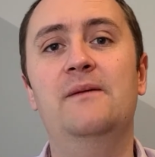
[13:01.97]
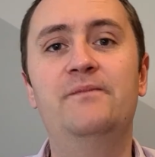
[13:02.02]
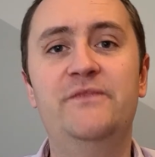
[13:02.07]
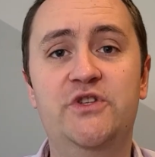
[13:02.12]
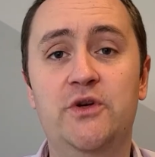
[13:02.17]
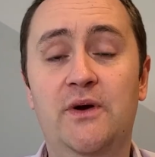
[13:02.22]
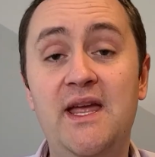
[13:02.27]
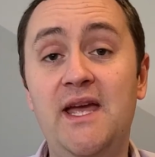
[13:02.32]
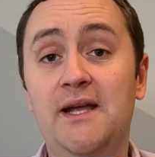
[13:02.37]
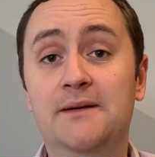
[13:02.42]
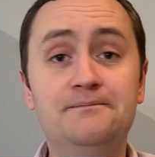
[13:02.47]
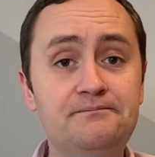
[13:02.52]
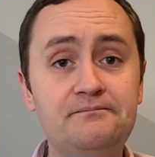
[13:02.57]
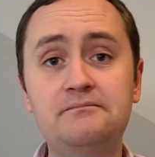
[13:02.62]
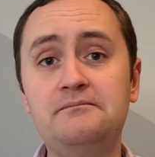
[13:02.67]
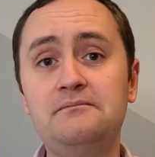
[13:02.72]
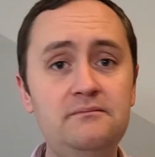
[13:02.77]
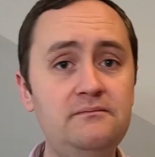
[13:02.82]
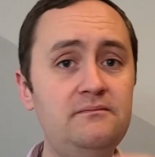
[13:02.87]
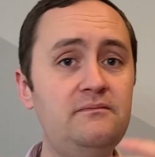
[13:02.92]
So again,
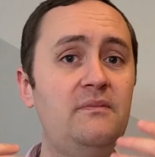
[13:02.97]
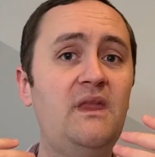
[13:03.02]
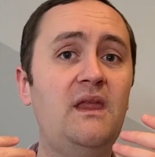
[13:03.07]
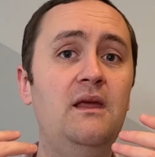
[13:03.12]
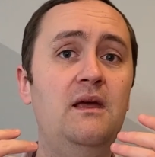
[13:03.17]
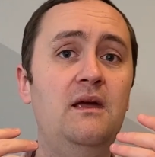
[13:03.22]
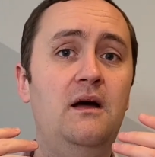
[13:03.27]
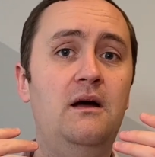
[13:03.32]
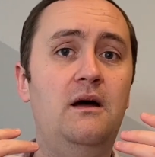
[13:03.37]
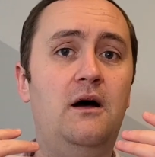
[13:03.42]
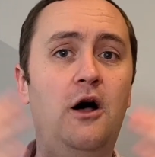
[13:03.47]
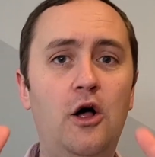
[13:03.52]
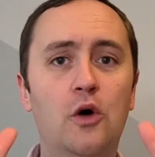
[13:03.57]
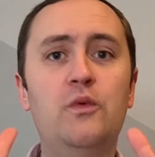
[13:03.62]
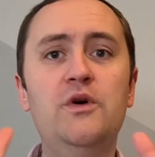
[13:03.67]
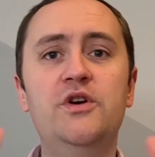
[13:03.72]
all we're